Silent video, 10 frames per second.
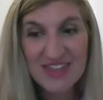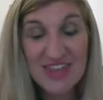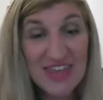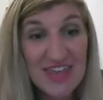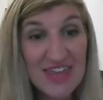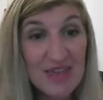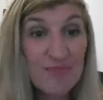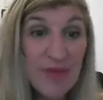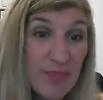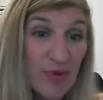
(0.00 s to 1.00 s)

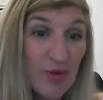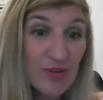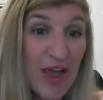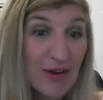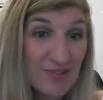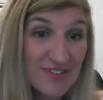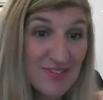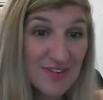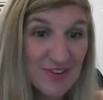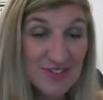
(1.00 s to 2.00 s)
the people not
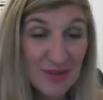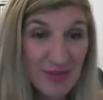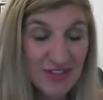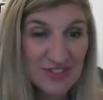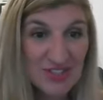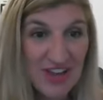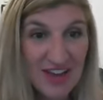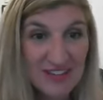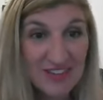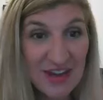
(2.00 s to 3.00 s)
receiving their stimulus
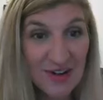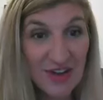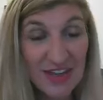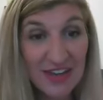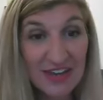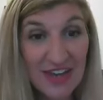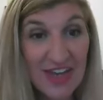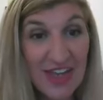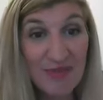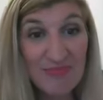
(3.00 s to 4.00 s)
checks that are in
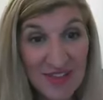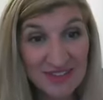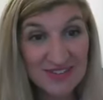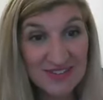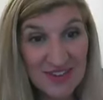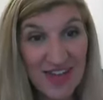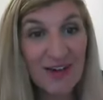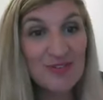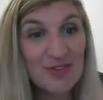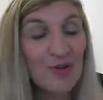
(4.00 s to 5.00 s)
a mixed
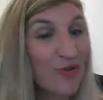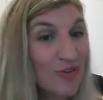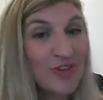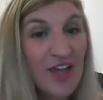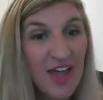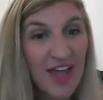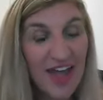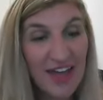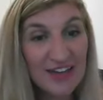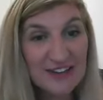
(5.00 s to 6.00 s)
household.
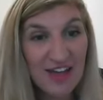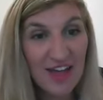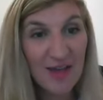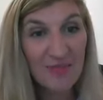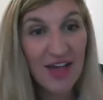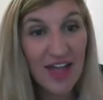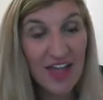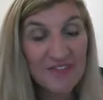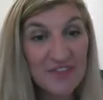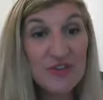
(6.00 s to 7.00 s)
And
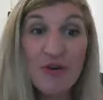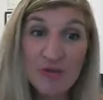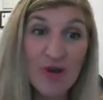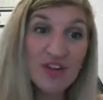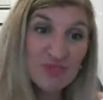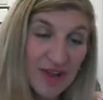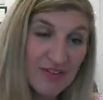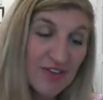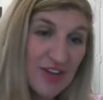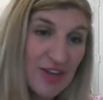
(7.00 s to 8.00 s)
if you had watched
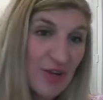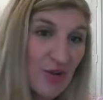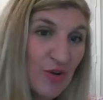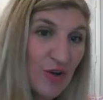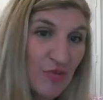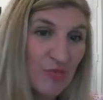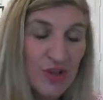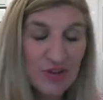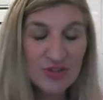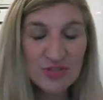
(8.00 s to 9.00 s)
my video a
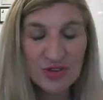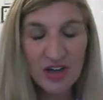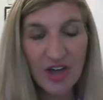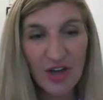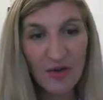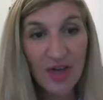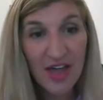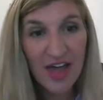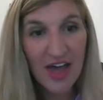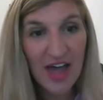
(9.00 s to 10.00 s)
week or two ago,
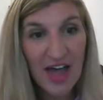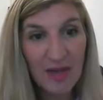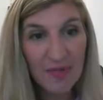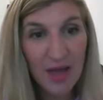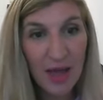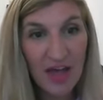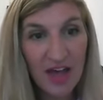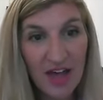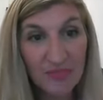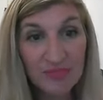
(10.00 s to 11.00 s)

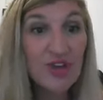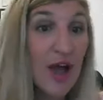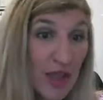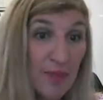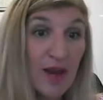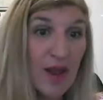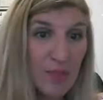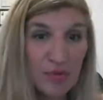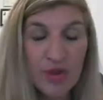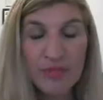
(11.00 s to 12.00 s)
talking about
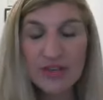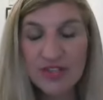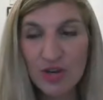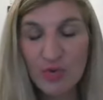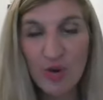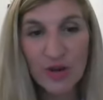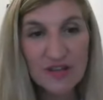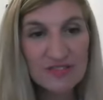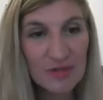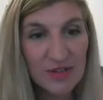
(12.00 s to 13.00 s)
unemployment and corona
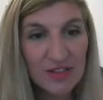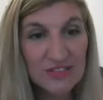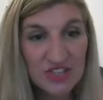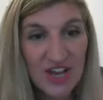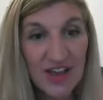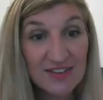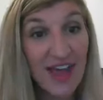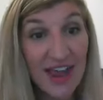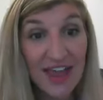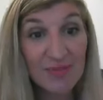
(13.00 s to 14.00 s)
and stimulus checks,
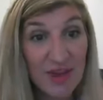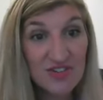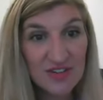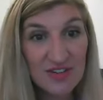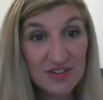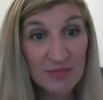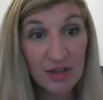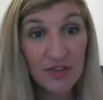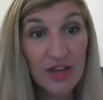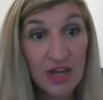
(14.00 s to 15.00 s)
I had mentioned this in
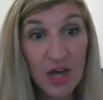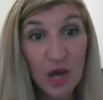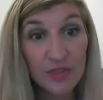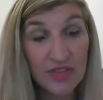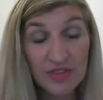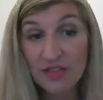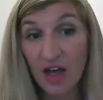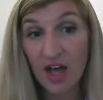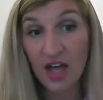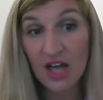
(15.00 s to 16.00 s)
my video that the
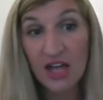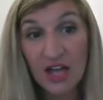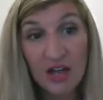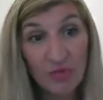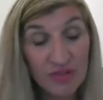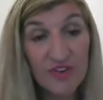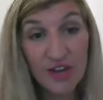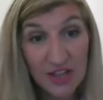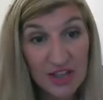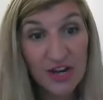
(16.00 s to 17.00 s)
law was
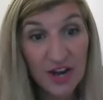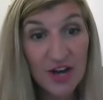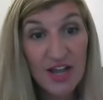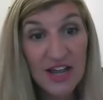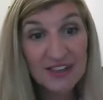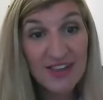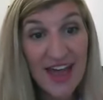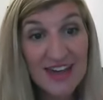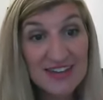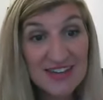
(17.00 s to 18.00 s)
very clear
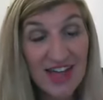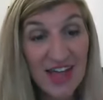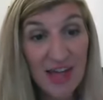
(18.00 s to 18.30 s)
that